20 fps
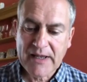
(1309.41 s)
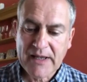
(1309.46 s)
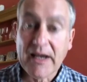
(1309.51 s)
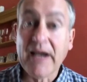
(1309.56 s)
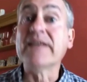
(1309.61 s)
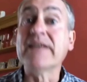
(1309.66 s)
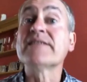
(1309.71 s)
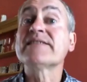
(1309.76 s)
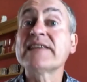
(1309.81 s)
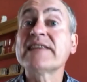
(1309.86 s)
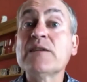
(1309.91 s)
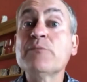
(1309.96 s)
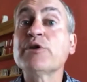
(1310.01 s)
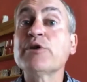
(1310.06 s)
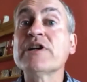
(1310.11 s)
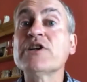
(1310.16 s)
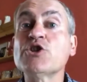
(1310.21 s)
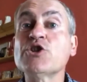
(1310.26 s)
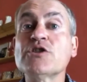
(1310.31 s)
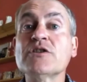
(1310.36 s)
and a
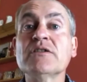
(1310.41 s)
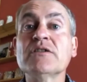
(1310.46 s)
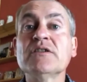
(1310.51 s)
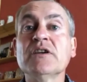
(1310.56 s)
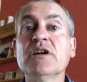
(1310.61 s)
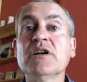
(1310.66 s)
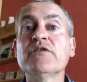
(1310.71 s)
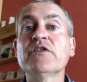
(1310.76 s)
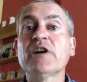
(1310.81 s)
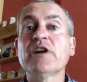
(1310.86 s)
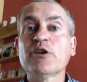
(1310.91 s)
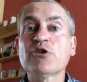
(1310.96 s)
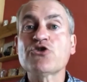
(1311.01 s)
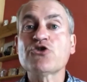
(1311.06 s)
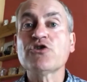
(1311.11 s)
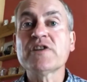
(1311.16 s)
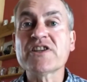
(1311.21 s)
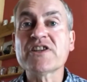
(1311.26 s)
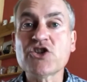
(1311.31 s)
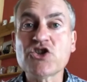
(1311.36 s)
celebration of
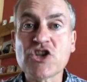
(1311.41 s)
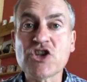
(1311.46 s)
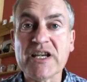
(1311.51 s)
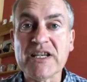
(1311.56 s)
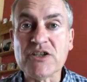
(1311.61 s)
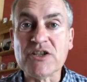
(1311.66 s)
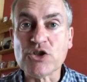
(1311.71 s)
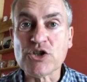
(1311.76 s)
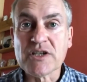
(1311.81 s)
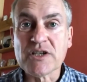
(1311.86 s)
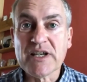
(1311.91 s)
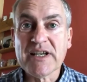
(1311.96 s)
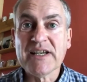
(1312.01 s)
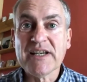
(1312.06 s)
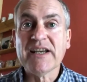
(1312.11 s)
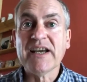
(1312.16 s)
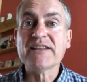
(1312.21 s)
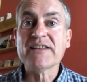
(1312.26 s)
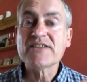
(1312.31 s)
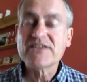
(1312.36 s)
cultural exchange
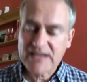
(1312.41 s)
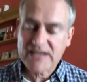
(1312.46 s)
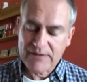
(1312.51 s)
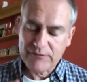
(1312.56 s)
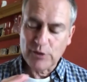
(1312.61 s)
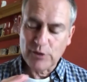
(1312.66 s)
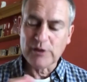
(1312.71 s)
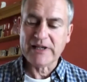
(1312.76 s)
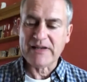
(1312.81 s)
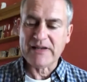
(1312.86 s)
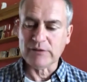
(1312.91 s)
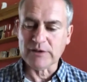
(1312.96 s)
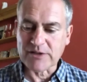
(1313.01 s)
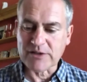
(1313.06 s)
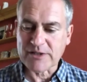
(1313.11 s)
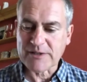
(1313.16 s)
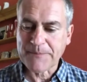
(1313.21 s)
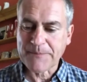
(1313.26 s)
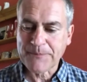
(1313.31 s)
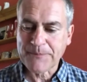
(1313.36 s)
at several levels.